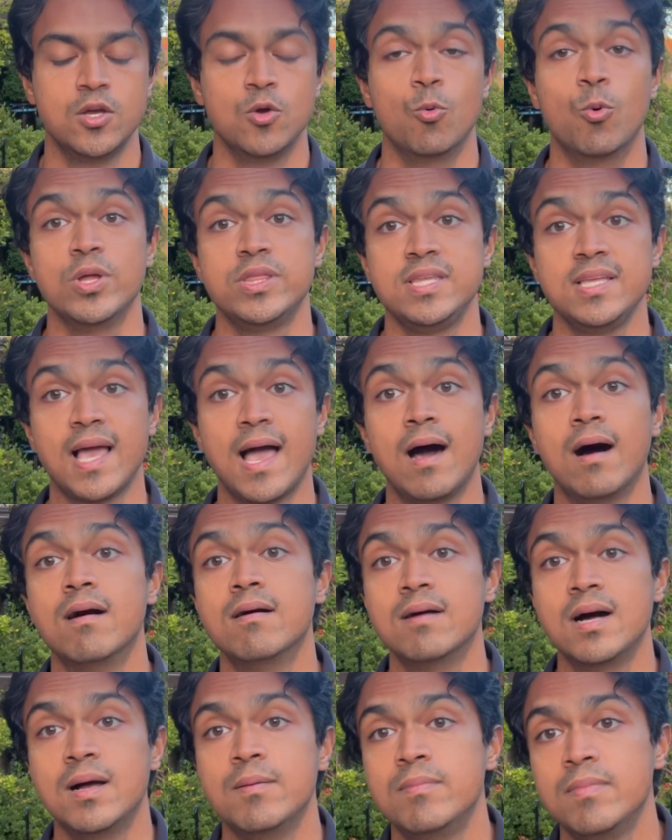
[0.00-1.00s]
what the
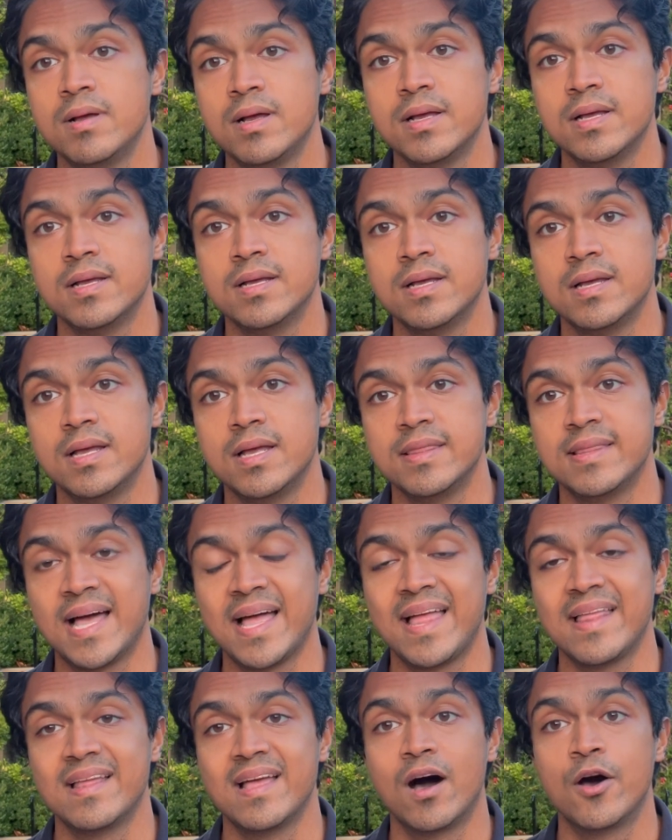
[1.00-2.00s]
LLM,
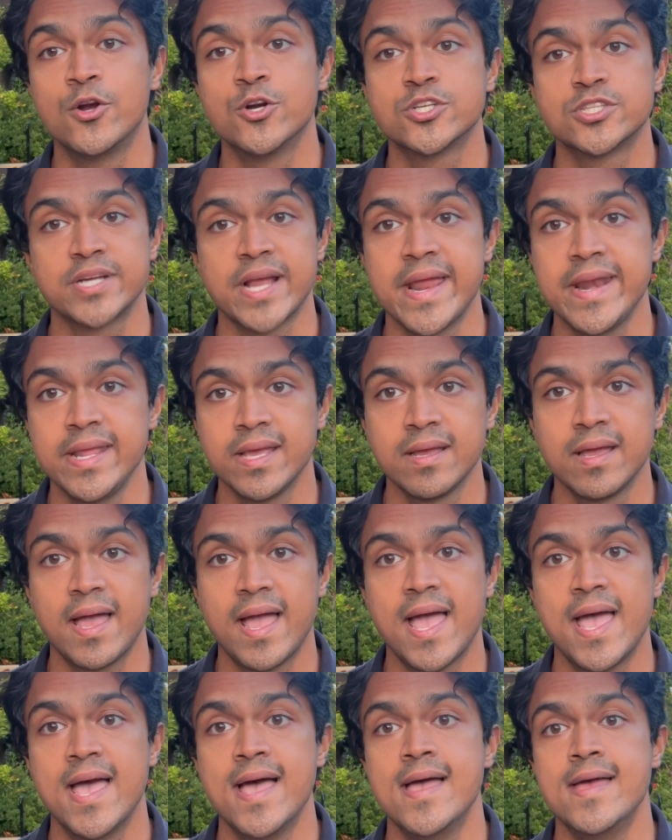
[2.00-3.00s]
that understanding,
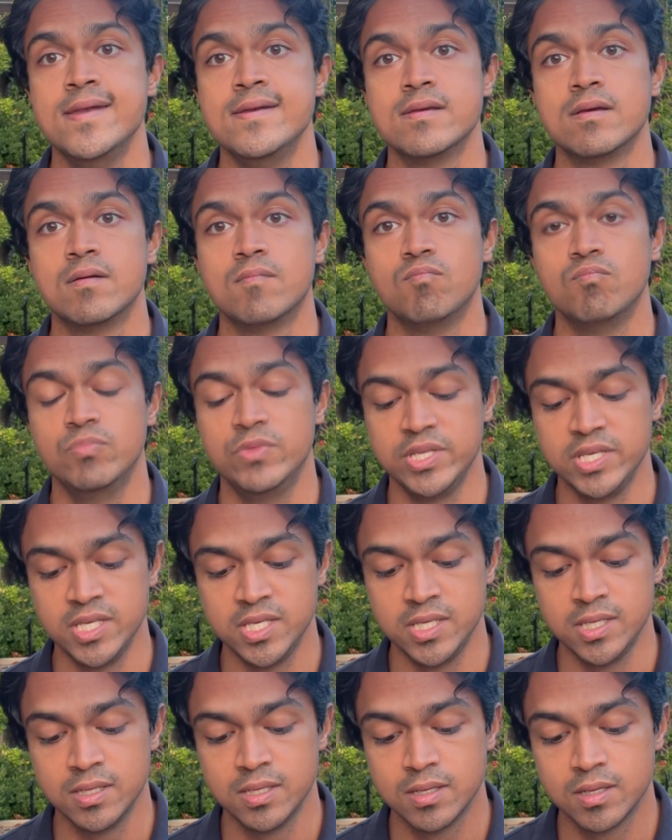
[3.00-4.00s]
and
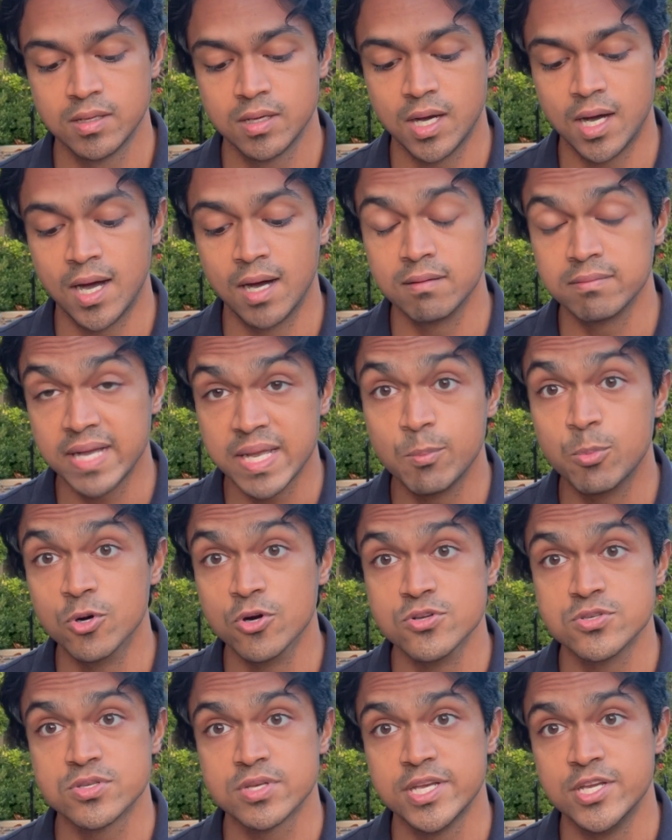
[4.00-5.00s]
the
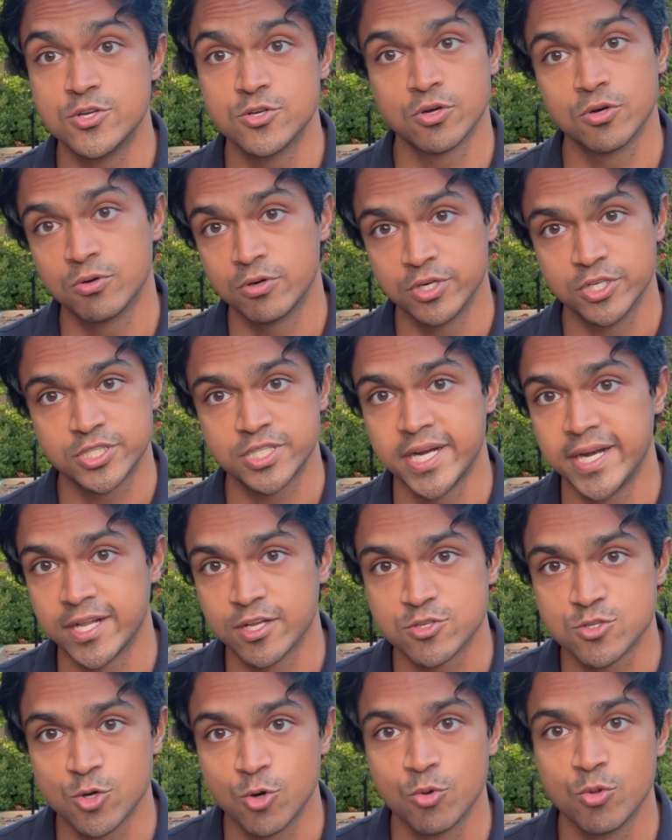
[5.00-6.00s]
labeler's internal understanding.
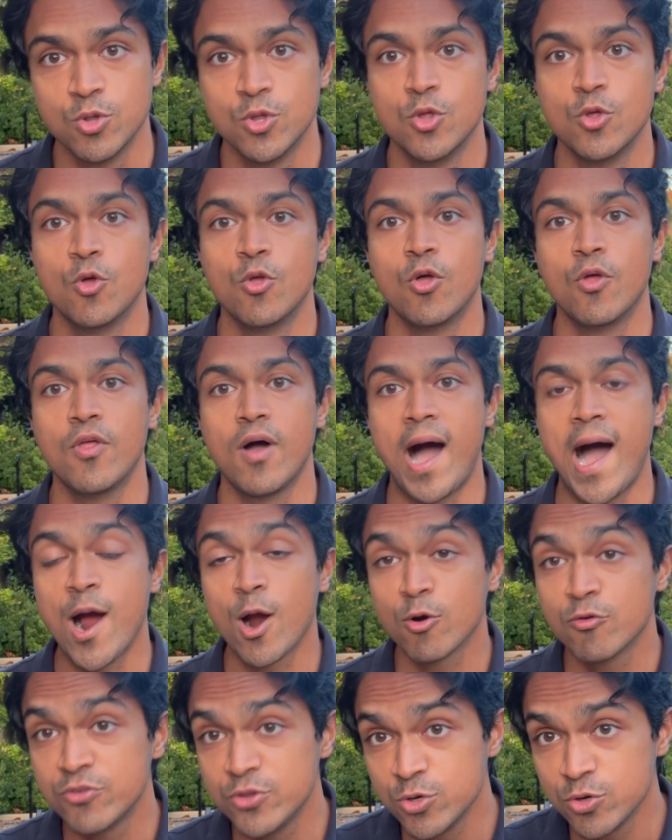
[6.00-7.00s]
So
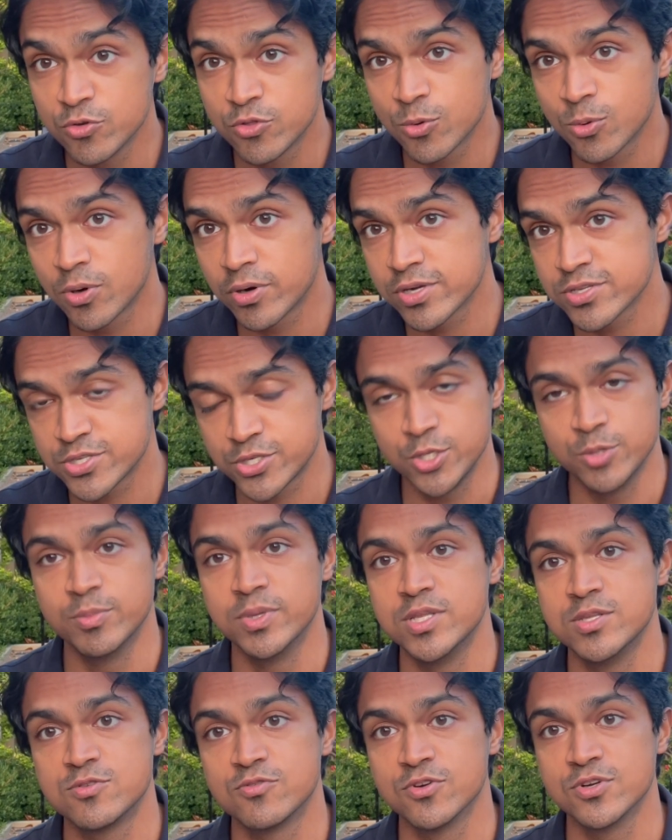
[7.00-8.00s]
our view of the world as
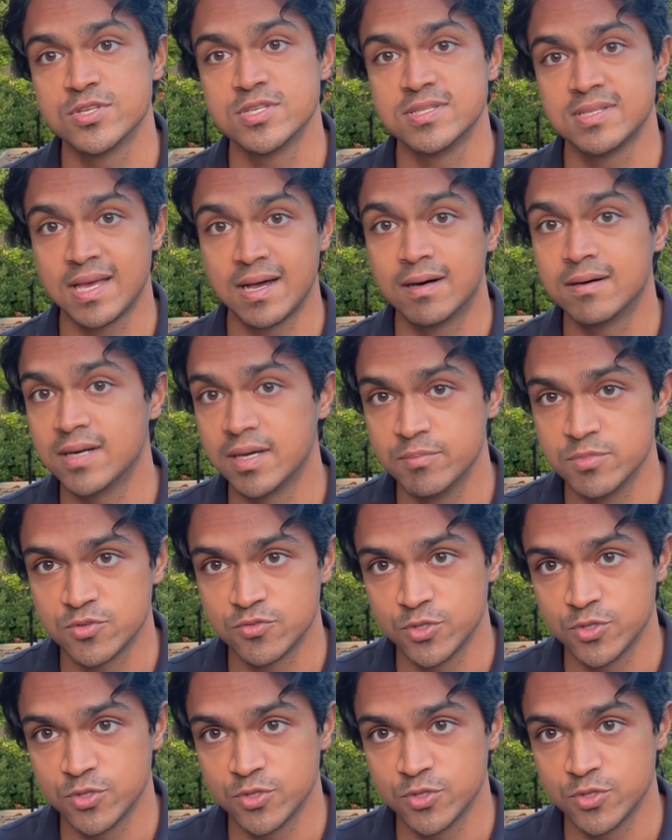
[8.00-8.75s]
humans versus the LLM's